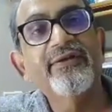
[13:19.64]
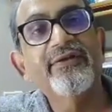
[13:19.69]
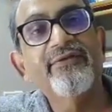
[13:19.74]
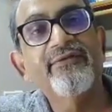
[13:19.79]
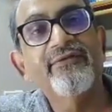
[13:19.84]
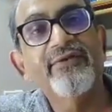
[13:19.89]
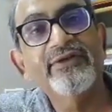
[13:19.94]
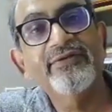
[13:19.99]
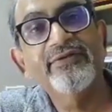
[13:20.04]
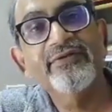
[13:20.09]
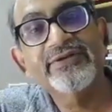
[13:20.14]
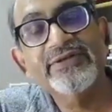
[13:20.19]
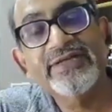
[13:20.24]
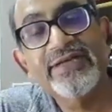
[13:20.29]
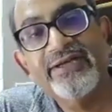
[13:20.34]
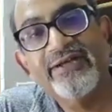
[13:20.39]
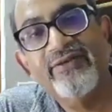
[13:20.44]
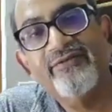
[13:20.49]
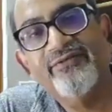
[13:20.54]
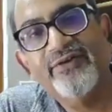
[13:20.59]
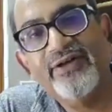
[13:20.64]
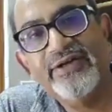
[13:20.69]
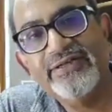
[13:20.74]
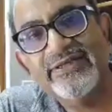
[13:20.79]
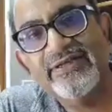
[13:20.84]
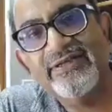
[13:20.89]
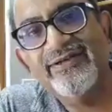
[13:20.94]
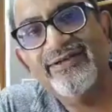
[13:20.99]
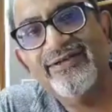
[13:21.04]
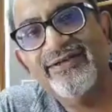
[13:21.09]
when you say
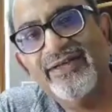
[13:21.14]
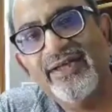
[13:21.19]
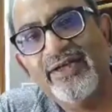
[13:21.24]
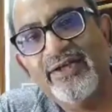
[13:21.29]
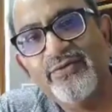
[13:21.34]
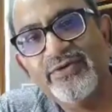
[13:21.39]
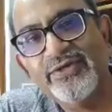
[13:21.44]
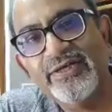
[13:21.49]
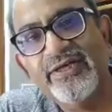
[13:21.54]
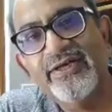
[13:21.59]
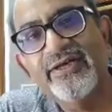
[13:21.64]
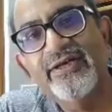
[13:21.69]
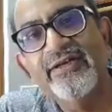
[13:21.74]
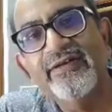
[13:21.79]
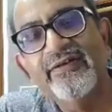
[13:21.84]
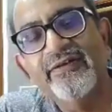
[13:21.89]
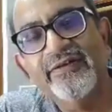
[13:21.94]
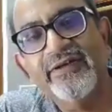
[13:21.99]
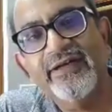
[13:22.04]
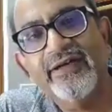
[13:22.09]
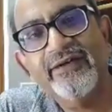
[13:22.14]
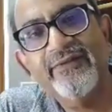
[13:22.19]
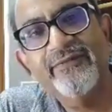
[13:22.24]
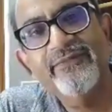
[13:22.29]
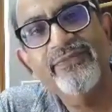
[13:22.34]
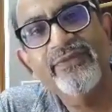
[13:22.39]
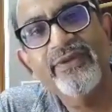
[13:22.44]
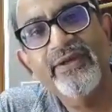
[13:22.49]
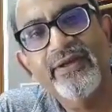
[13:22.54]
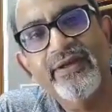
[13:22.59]
infection, when you say, sir,
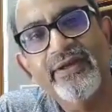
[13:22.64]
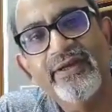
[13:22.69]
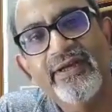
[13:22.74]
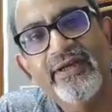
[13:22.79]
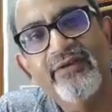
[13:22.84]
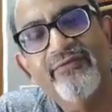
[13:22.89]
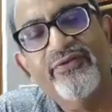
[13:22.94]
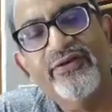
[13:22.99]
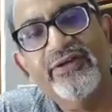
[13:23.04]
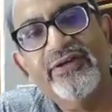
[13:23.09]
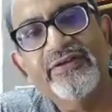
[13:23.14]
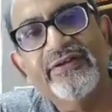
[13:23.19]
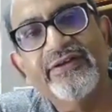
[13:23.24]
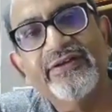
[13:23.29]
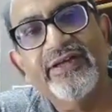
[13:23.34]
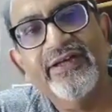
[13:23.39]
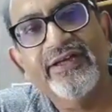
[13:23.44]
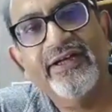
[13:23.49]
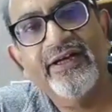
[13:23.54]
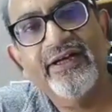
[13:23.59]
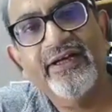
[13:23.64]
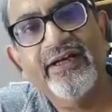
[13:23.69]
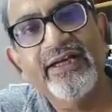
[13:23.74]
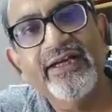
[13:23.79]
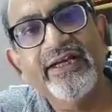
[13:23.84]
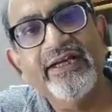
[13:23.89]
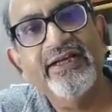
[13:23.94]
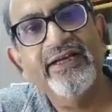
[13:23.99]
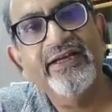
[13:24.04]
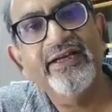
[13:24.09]
if it is in the
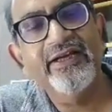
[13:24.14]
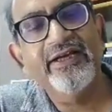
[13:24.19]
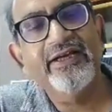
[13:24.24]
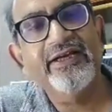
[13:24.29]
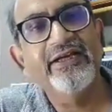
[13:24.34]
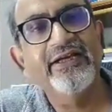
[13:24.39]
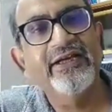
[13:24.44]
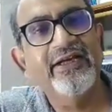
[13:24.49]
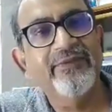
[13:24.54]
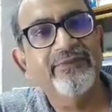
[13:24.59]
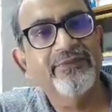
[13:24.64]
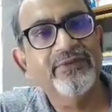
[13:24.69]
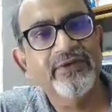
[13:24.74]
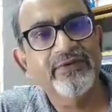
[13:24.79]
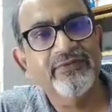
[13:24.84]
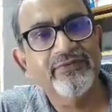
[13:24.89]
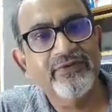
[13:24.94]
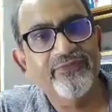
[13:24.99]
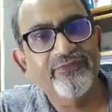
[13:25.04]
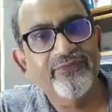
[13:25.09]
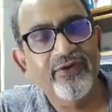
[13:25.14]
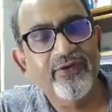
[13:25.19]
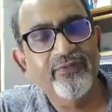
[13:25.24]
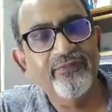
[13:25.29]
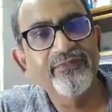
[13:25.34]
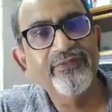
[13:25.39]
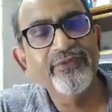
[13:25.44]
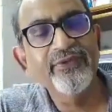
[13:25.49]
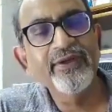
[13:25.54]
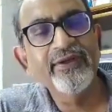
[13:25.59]
kidney, a renal abscess will form.
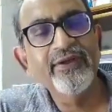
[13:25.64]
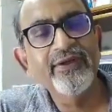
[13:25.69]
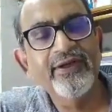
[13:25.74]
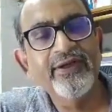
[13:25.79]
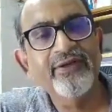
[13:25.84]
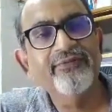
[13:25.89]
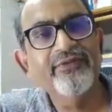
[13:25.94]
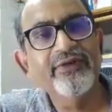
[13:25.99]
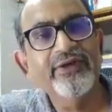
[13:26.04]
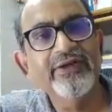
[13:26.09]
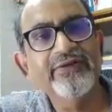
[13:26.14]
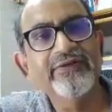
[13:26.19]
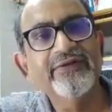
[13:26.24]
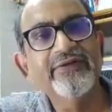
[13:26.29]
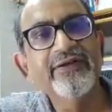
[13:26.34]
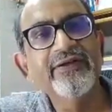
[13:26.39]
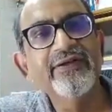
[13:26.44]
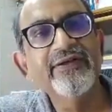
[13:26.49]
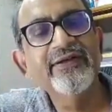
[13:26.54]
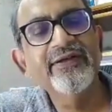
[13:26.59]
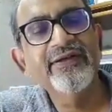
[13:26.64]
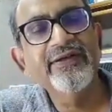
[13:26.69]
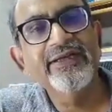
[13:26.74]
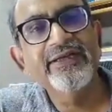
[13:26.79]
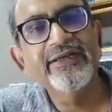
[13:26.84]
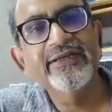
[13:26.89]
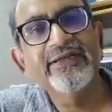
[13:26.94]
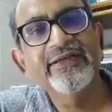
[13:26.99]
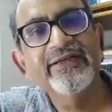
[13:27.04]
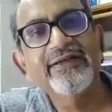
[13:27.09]
If it is
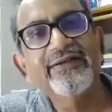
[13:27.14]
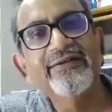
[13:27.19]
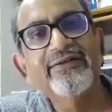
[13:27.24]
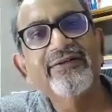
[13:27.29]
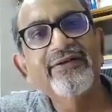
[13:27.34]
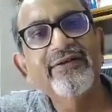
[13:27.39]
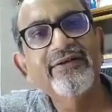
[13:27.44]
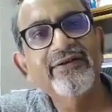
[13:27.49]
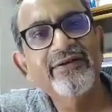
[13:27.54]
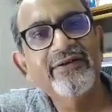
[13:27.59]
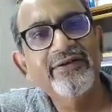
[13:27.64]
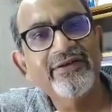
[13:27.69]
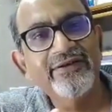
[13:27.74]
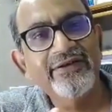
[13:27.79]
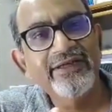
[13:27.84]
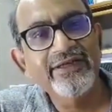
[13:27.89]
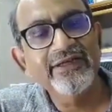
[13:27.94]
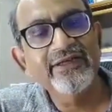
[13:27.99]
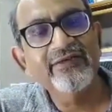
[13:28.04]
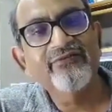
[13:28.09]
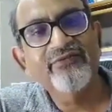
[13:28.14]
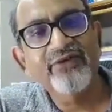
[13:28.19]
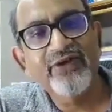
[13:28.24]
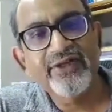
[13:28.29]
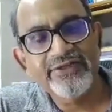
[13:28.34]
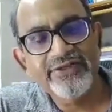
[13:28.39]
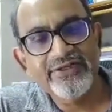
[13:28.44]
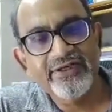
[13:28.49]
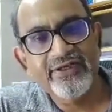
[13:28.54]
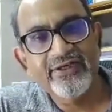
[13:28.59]
in the renal
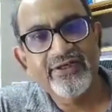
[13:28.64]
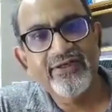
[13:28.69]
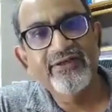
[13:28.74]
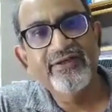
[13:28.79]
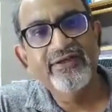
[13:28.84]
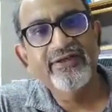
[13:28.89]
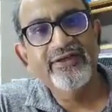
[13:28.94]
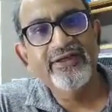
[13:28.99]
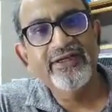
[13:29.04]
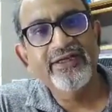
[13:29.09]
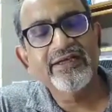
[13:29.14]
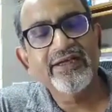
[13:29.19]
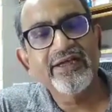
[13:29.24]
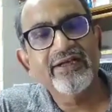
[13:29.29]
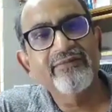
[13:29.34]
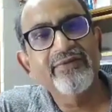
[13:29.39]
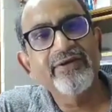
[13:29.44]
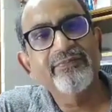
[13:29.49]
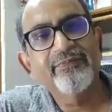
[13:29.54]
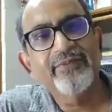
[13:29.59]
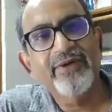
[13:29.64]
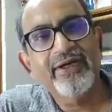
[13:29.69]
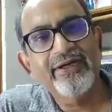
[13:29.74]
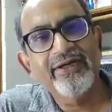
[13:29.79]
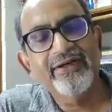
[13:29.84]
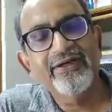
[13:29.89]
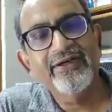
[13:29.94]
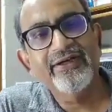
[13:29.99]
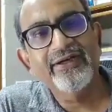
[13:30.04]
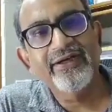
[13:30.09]
fascia, it can be a
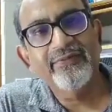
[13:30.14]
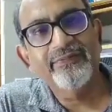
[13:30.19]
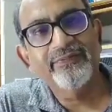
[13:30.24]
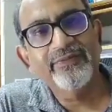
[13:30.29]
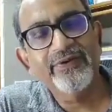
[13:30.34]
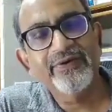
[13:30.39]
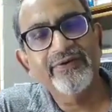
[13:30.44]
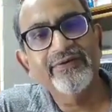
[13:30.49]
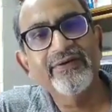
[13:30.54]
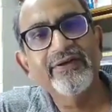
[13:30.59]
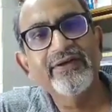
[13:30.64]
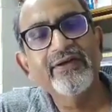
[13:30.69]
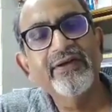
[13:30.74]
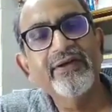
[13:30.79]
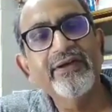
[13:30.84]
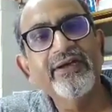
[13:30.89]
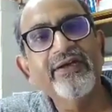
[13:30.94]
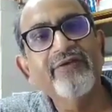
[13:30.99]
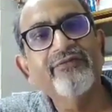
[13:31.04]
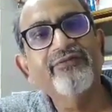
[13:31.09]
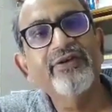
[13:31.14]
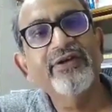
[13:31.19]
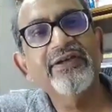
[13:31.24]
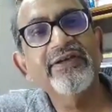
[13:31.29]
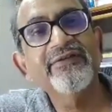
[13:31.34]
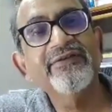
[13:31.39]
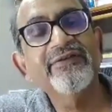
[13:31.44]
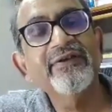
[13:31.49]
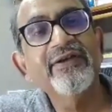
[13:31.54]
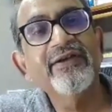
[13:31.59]
perirenal abscess. If it
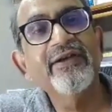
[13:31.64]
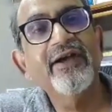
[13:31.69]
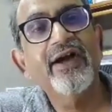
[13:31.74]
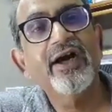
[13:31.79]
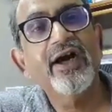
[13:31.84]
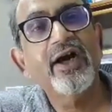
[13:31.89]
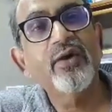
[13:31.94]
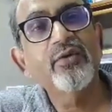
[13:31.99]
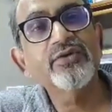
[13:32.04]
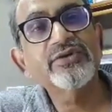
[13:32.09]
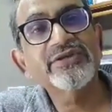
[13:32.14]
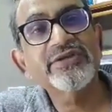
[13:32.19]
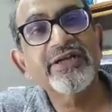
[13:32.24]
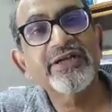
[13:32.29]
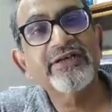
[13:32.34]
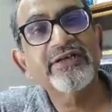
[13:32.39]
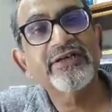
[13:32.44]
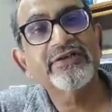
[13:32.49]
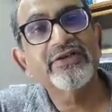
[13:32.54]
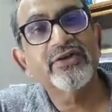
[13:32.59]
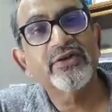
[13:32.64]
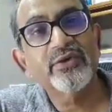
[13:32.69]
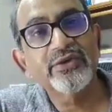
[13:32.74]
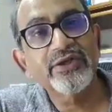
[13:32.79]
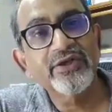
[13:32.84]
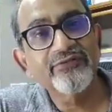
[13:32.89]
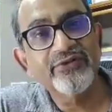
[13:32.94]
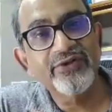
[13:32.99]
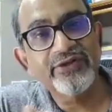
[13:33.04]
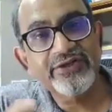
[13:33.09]
is outside the
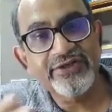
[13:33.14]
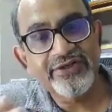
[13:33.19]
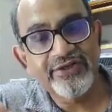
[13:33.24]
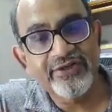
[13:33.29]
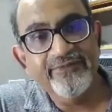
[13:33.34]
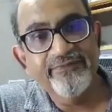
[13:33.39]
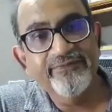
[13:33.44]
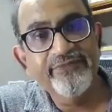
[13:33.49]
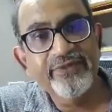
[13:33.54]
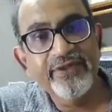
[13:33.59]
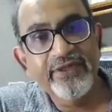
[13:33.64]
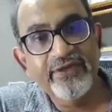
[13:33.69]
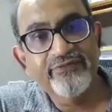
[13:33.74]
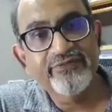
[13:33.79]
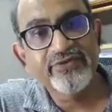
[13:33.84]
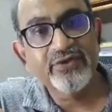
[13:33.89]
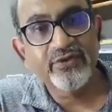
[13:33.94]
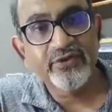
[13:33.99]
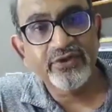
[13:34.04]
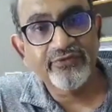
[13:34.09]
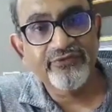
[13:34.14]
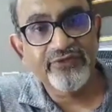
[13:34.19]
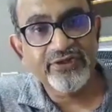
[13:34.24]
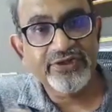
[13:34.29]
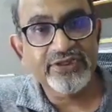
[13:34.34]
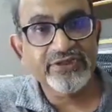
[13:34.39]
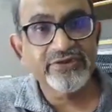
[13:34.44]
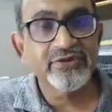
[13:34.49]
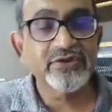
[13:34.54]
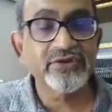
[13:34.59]
Gerota fascia, if Gerota
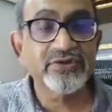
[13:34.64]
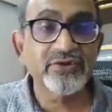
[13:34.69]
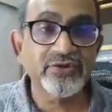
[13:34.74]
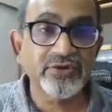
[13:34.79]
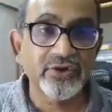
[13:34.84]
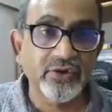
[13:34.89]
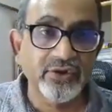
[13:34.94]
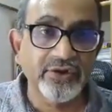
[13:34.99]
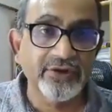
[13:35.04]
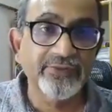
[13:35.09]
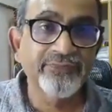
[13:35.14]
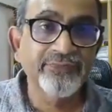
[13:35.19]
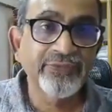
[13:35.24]
fascia is also torn,